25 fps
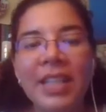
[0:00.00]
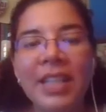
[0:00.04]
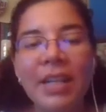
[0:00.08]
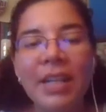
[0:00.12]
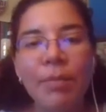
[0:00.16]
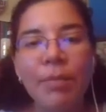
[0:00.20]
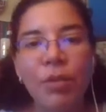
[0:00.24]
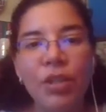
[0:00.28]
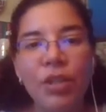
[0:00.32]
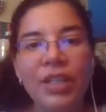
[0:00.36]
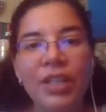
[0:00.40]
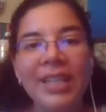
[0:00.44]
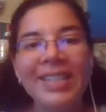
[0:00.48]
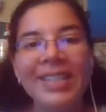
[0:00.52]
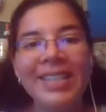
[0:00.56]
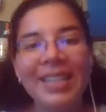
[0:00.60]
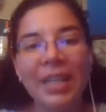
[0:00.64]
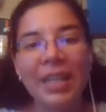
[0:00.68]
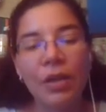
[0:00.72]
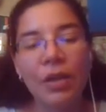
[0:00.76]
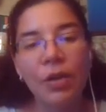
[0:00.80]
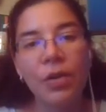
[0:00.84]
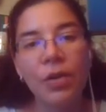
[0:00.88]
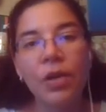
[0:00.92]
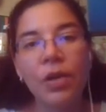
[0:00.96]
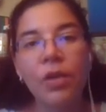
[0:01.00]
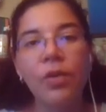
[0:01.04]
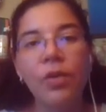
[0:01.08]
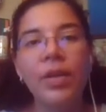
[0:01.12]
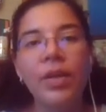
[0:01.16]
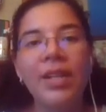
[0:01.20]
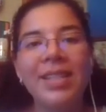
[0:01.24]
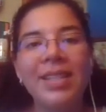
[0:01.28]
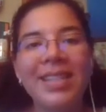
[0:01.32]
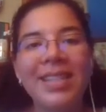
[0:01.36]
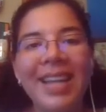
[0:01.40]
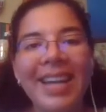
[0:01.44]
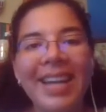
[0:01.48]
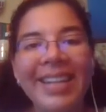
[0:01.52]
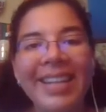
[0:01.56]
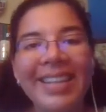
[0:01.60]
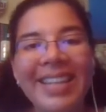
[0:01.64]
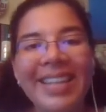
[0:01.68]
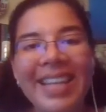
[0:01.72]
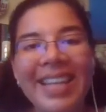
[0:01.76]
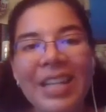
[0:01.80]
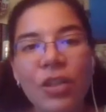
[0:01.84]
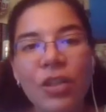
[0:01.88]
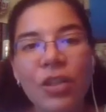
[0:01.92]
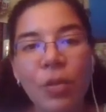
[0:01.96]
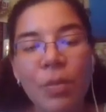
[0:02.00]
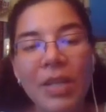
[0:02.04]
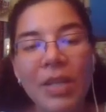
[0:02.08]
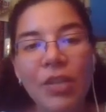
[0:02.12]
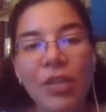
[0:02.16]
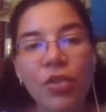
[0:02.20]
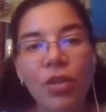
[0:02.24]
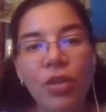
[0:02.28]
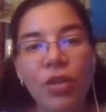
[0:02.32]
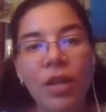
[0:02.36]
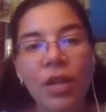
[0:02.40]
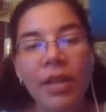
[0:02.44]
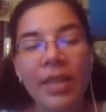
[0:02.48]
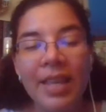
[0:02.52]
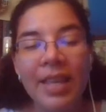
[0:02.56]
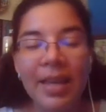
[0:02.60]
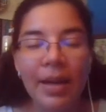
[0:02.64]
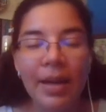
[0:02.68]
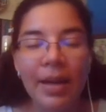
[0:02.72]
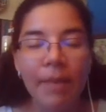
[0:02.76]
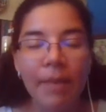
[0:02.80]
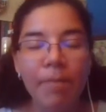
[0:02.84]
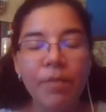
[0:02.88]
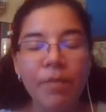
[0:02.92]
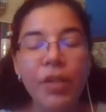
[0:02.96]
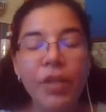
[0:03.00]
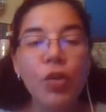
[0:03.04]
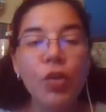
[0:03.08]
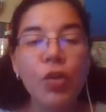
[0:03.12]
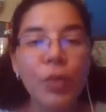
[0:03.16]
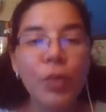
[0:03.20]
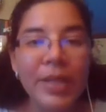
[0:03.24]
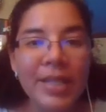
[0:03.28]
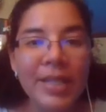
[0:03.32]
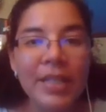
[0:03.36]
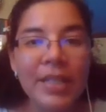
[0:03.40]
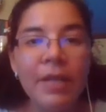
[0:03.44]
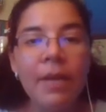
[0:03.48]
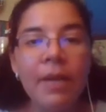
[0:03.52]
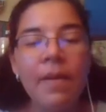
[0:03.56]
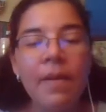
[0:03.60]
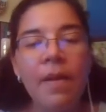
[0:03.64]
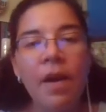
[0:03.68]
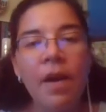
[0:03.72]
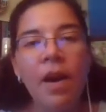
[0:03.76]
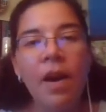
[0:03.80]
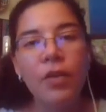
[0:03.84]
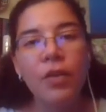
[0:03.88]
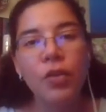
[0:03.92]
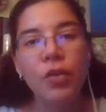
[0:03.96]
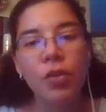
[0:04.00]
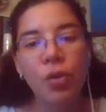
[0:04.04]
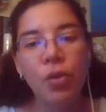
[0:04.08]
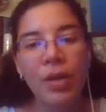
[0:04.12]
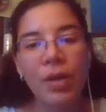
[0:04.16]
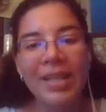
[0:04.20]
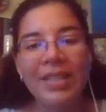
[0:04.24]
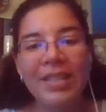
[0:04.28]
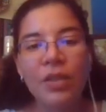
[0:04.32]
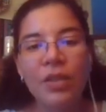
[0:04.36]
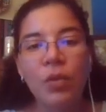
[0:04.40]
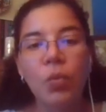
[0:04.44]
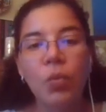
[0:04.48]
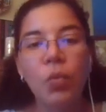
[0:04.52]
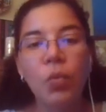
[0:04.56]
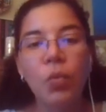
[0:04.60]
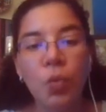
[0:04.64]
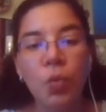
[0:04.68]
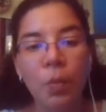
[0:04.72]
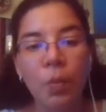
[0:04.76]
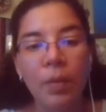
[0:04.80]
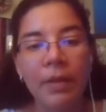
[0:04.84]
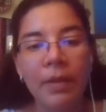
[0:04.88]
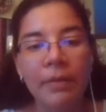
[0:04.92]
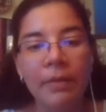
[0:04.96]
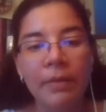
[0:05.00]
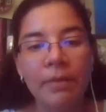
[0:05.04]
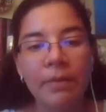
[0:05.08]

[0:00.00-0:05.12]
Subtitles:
and protected and grow inside the endometrium, the uterus, also known as the womb.